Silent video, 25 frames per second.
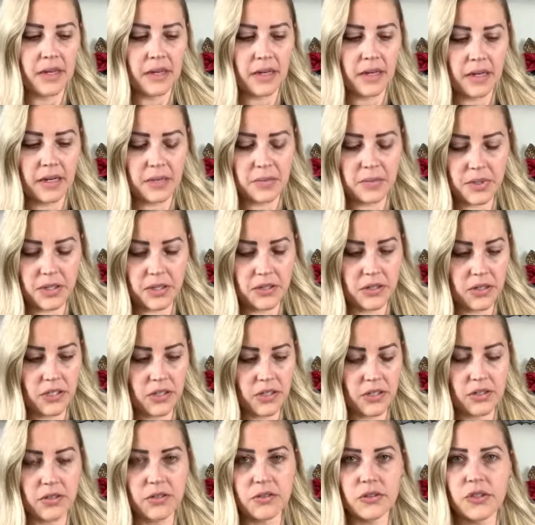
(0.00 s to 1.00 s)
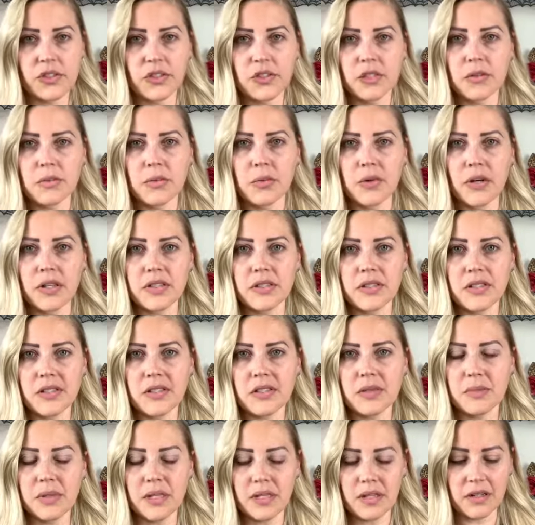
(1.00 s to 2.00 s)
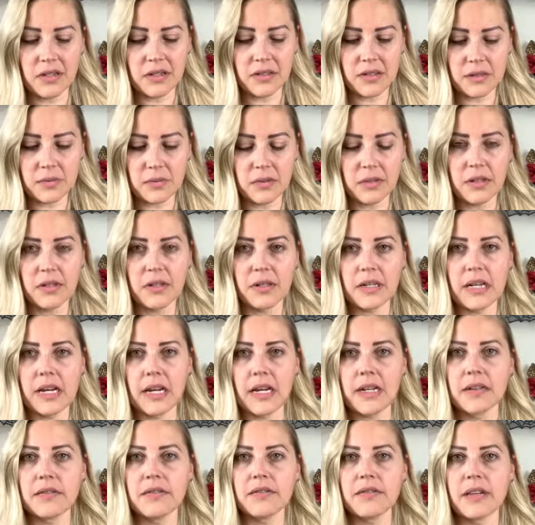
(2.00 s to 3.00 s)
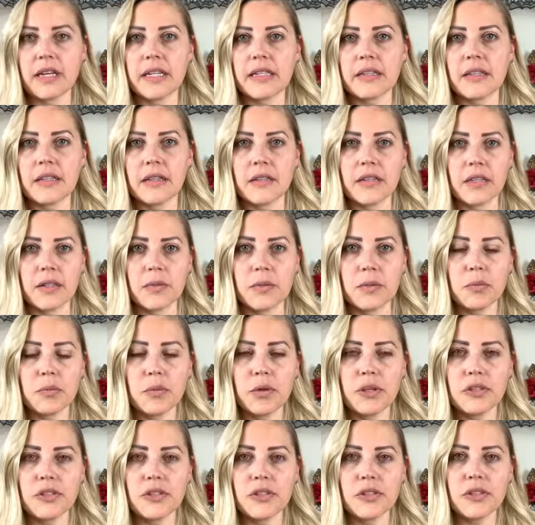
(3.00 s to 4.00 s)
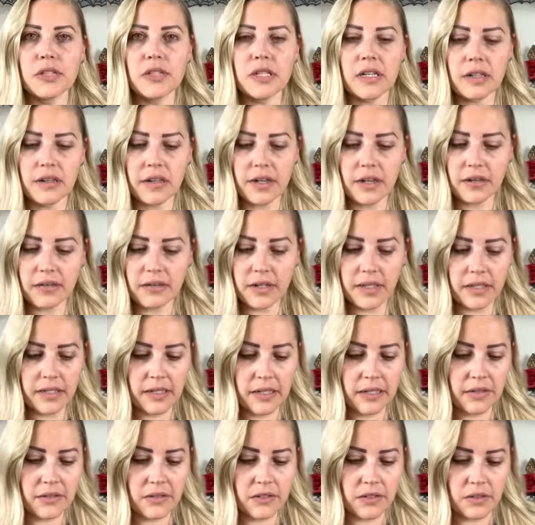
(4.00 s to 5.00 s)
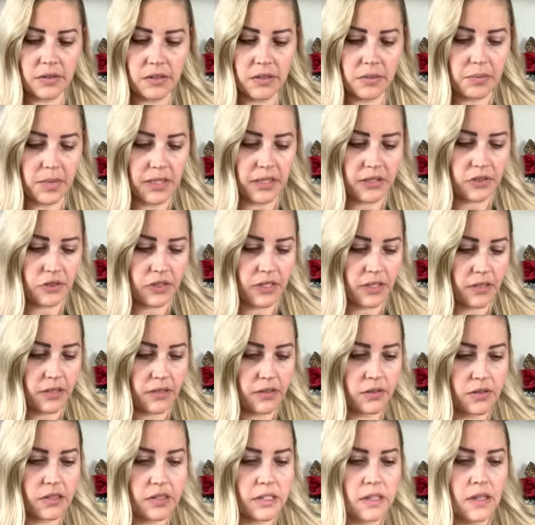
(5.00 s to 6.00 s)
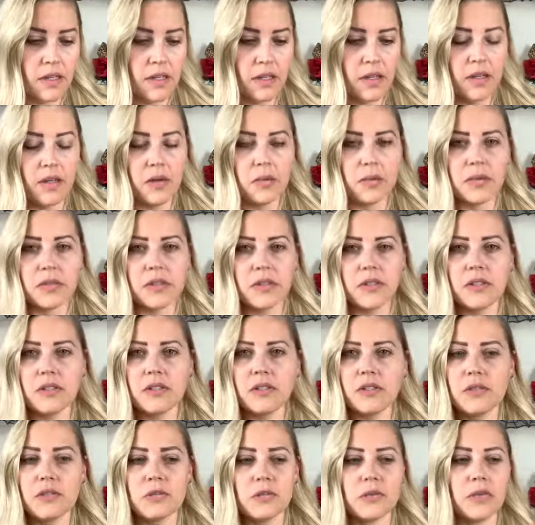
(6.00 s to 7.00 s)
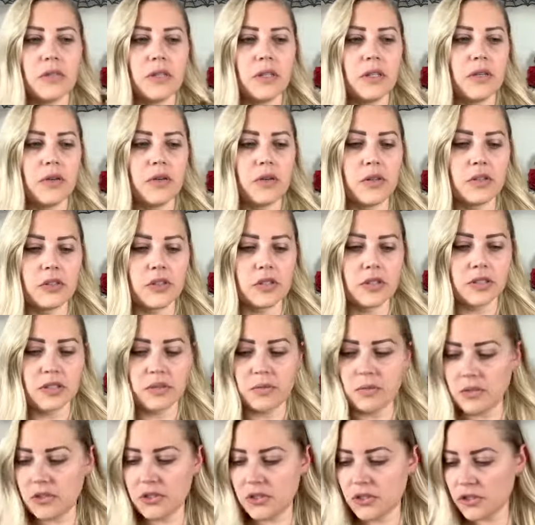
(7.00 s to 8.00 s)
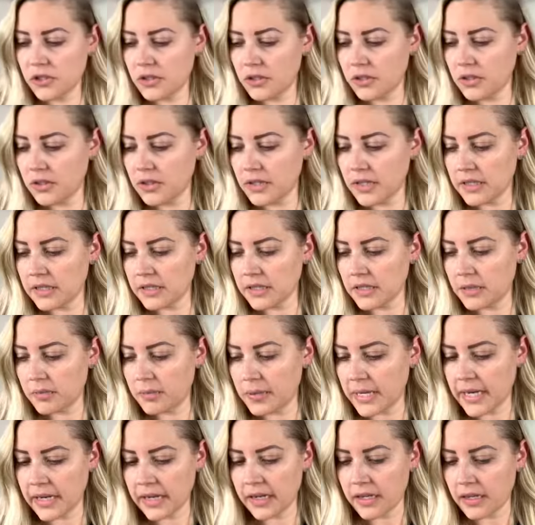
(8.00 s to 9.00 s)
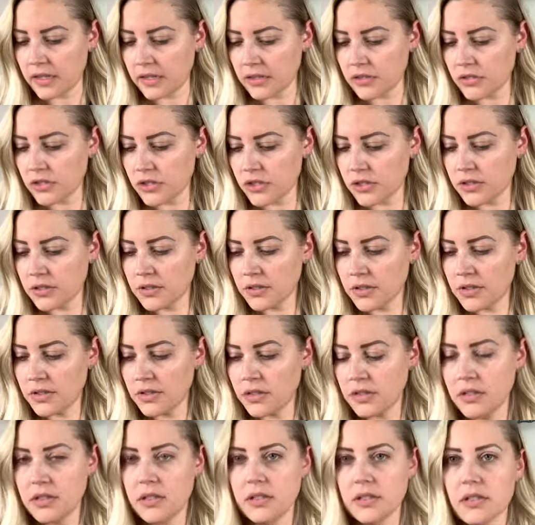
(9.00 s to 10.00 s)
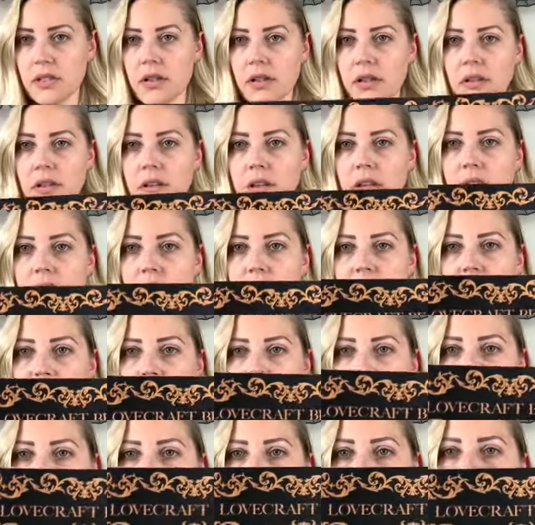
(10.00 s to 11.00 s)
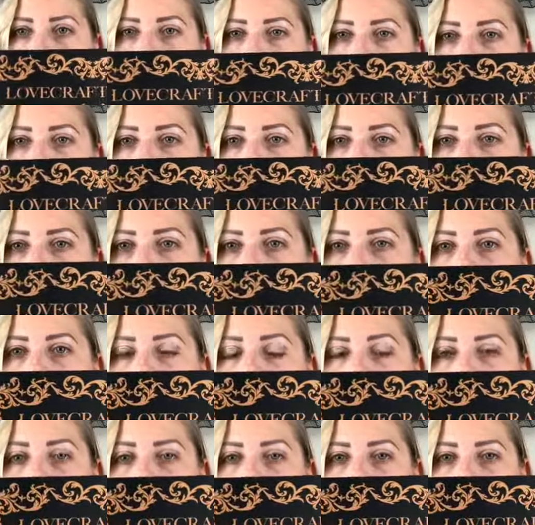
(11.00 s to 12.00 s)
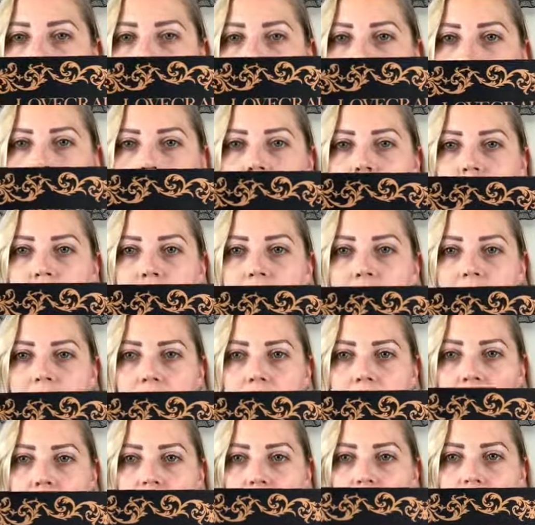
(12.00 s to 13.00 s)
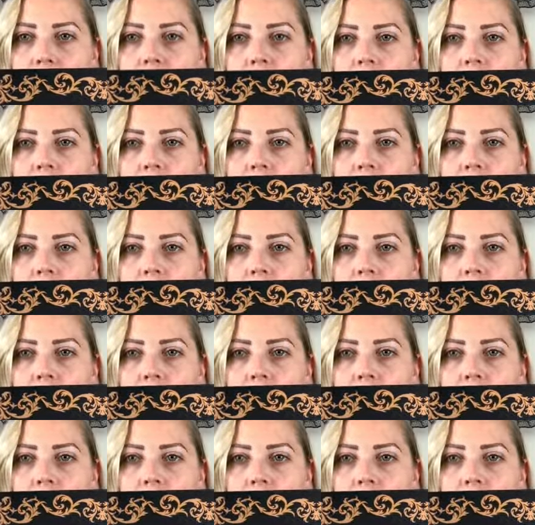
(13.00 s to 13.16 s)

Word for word: I'm not huge into bronzer, to be honest with you. I kind of like the liquid bronzers that are out right now, so I might try those. But this is really gorgeous. I'm going to show you guys the package. It's called Lovecraft Beauty. Okay.